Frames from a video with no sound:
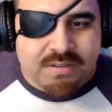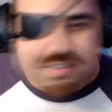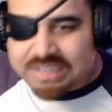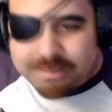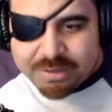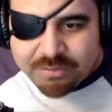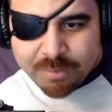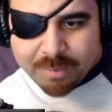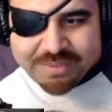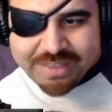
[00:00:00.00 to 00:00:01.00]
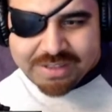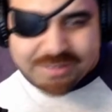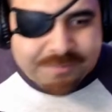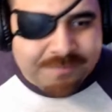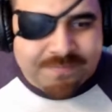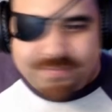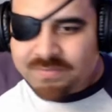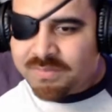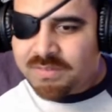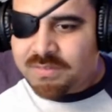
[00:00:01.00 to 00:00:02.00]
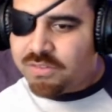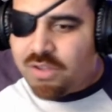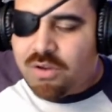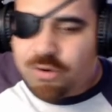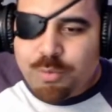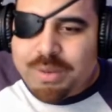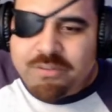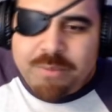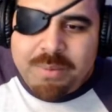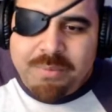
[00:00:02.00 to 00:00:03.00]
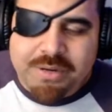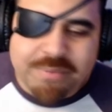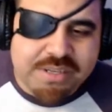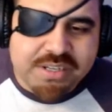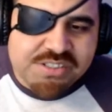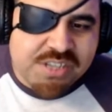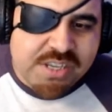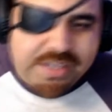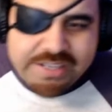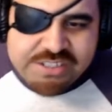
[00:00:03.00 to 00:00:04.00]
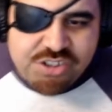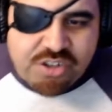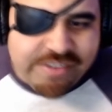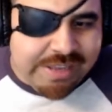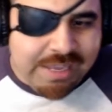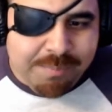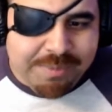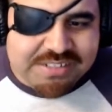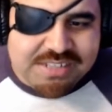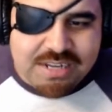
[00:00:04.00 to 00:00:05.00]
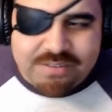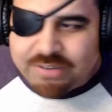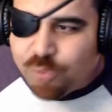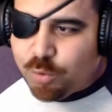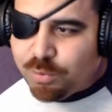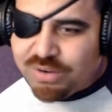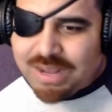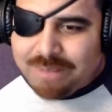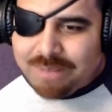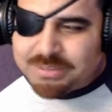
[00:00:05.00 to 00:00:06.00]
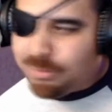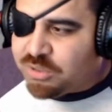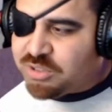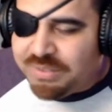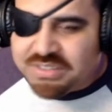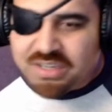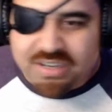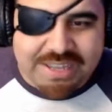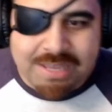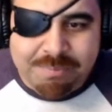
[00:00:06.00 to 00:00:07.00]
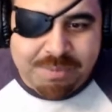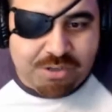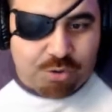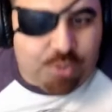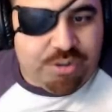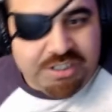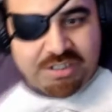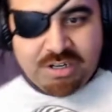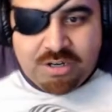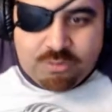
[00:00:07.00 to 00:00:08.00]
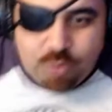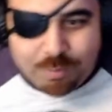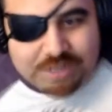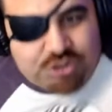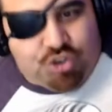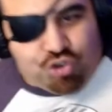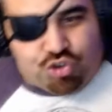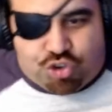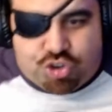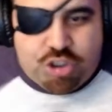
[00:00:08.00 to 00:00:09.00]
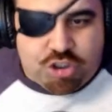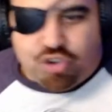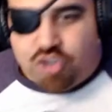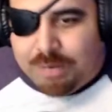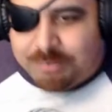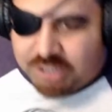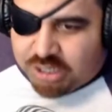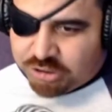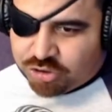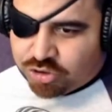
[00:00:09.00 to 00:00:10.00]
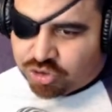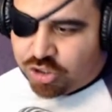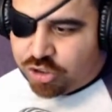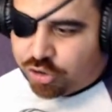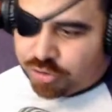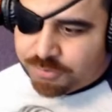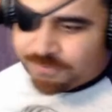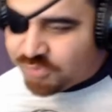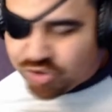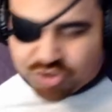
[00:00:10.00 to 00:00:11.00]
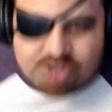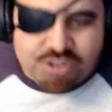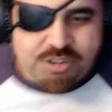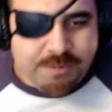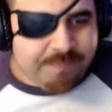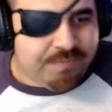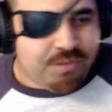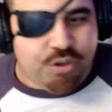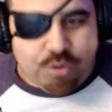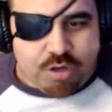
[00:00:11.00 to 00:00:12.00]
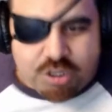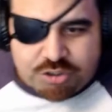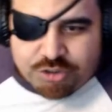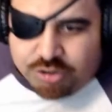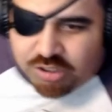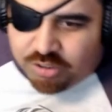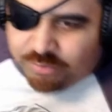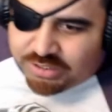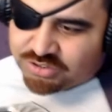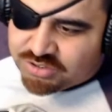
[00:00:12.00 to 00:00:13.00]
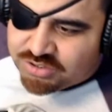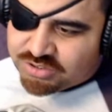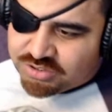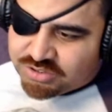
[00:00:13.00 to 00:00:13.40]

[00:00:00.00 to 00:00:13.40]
Does anybody remember that? No, nobody remembered it because it took all the campiness out of it. Like RoboCop is supposed to be a campy, corny robot. Drop that gun, sucker. You're under arrest.